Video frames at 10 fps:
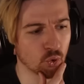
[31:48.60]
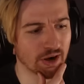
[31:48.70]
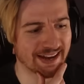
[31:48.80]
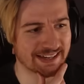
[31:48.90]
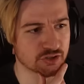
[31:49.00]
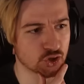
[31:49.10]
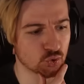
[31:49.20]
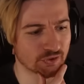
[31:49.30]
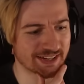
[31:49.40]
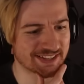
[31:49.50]
all I need to
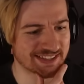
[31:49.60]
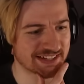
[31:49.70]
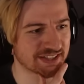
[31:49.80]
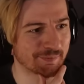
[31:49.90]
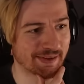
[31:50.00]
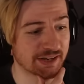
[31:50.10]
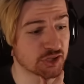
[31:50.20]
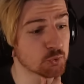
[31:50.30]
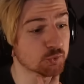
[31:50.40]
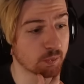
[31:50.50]
do really is this. I mean, at
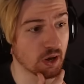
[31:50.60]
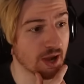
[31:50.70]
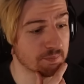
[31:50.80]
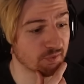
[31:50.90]
least he was polite